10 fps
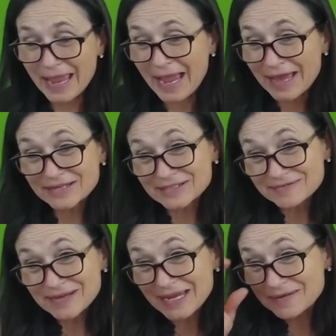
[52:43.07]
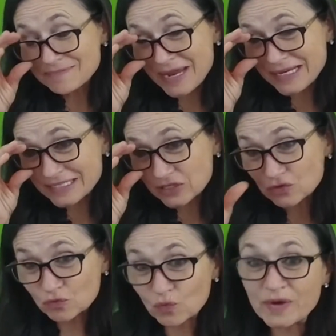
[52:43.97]
And it makes it
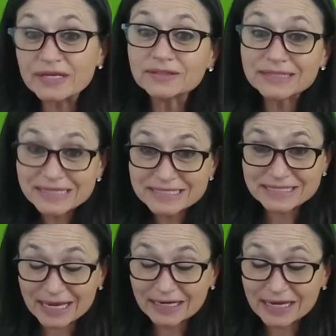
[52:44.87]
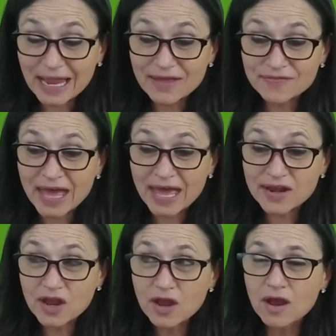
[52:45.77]
realistic
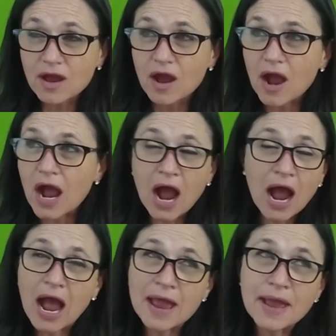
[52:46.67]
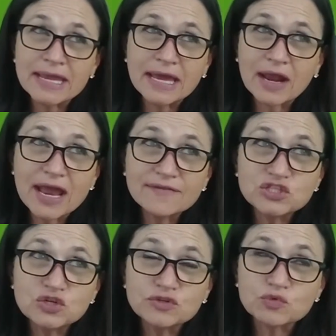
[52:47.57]
that I have
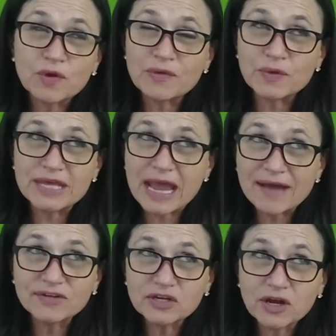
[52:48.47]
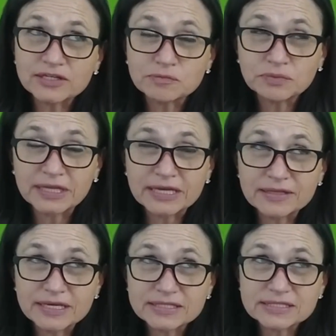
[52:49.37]
students where when they haven't
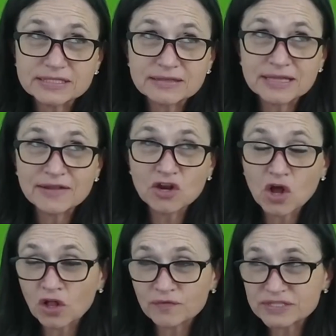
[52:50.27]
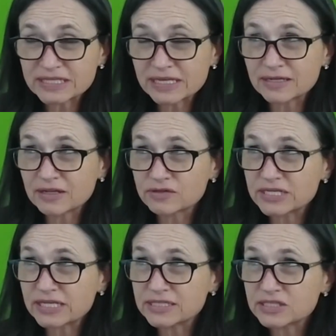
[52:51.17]
contemplated this, then all of a sudden their
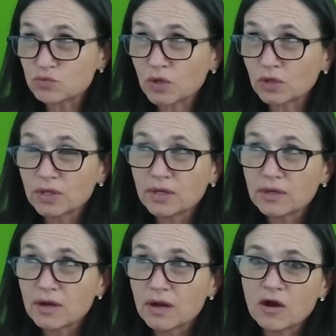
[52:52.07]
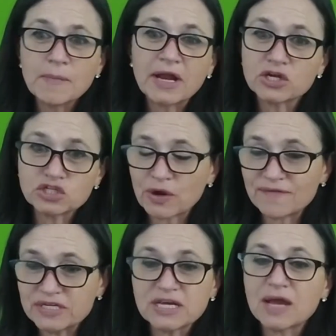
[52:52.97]
sense is, well, oh my gosh, I don't
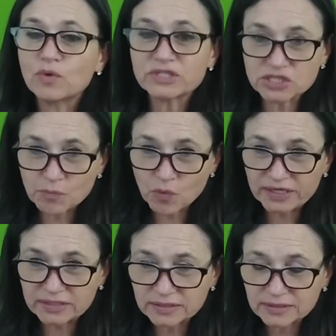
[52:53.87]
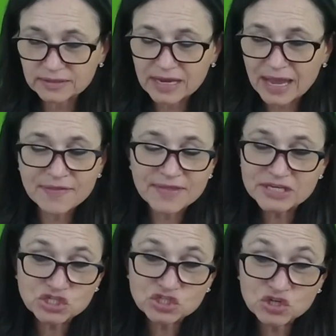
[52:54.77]
have any time. What's the point? And then
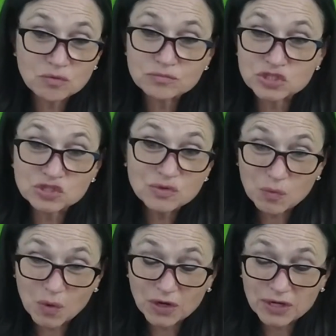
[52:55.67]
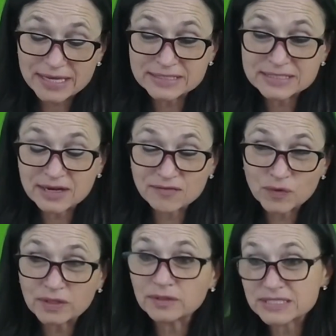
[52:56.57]
they just don't do the work instead of
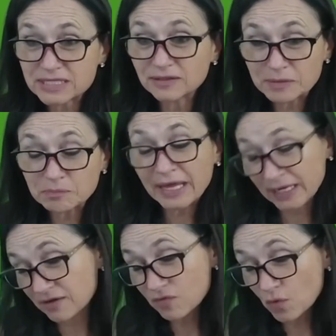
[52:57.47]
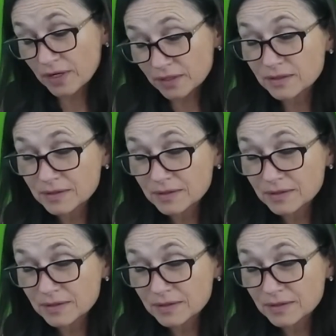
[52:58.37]
realistically planning for it.